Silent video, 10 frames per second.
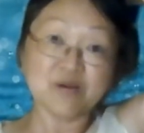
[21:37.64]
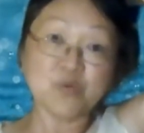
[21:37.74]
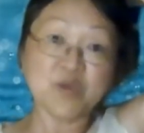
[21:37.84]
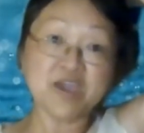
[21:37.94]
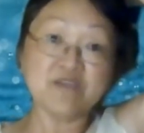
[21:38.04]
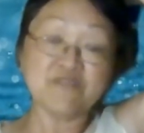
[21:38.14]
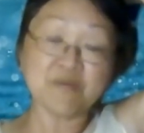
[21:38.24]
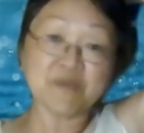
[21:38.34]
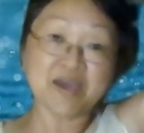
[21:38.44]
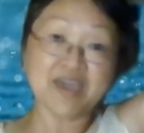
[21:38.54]
away
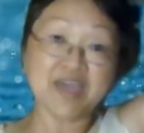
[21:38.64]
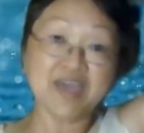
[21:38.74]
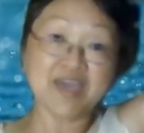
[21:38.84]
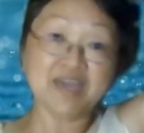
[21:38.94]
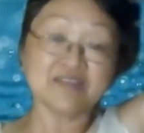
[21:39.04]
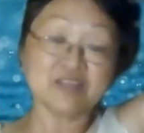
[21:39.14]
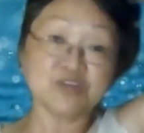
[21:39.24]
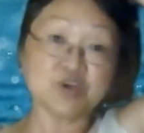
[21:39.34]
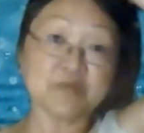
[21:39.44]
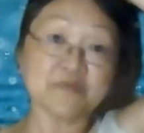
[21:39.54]
from my head, the
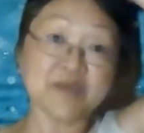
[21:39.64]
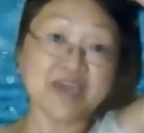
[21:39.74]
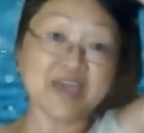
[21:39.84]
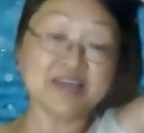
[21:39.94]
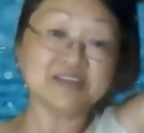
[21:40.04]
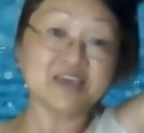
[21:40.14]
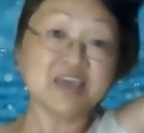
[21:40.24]
top of my head,